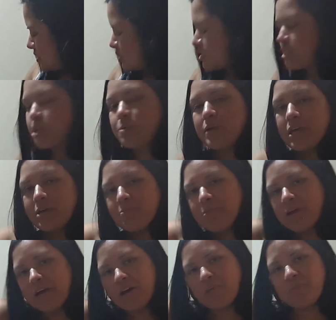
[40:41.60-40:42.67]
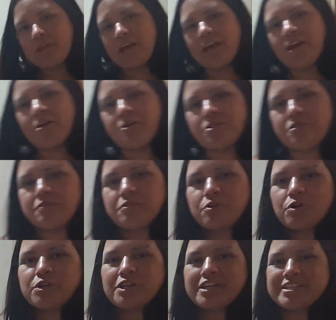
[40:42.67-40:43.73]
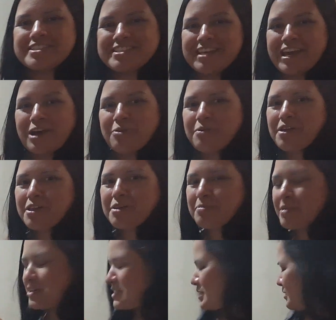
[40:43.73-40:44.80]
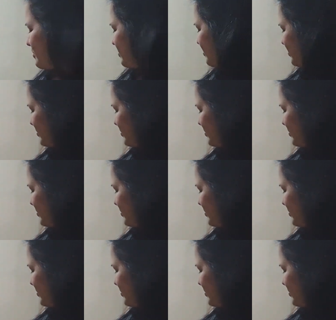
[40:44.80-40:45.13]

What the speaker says: so we can pick up the hair on the floor and you can see how well it picks up.